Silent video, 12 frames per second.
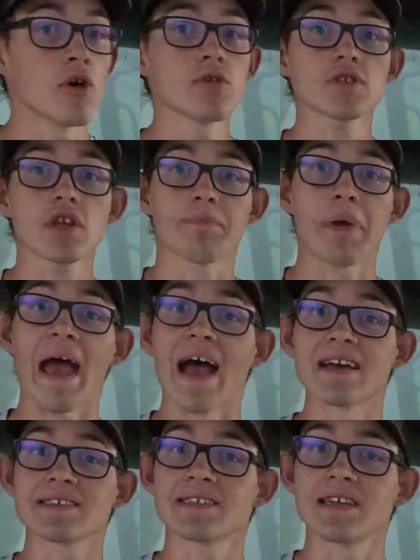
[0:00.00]
mostly
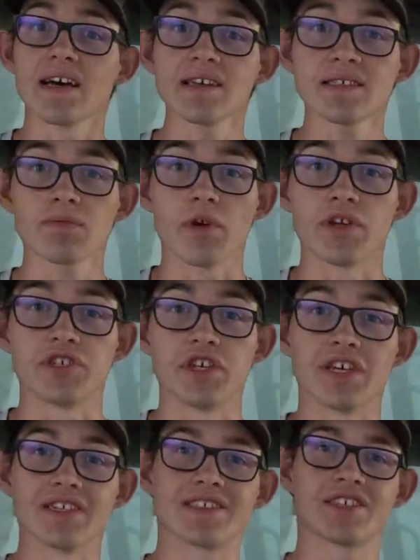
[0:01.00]
passed us, which
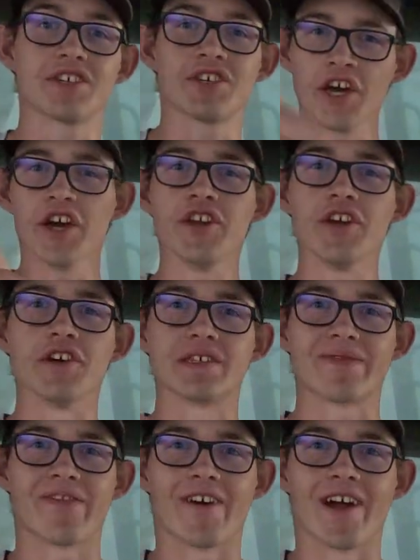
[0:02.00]
is good
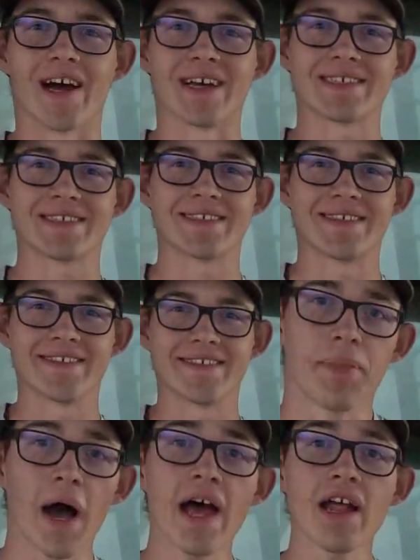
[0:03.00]
news for us.
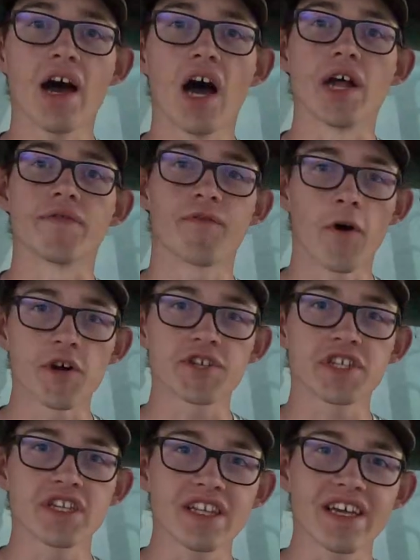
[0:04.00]
But
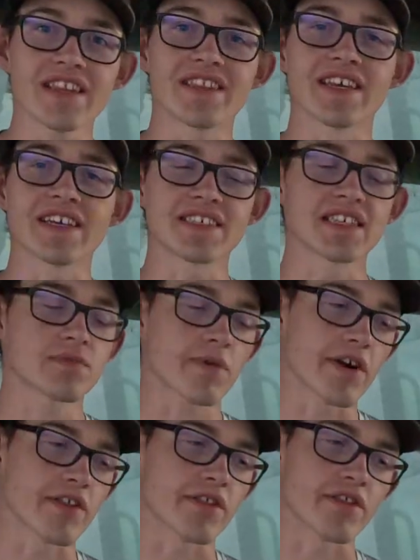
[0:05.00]
unfortunately, this is
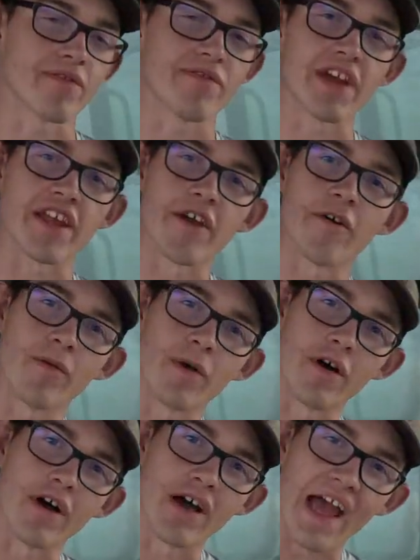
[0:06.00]
where the video
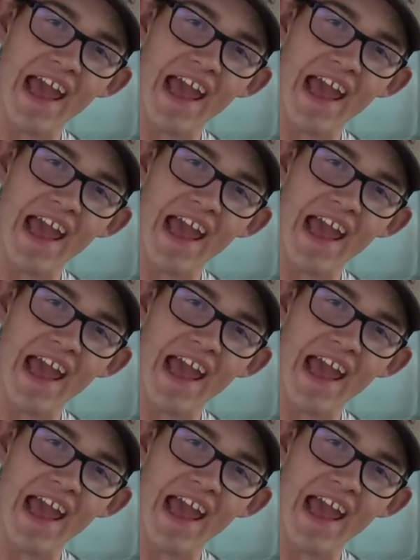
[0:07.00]
will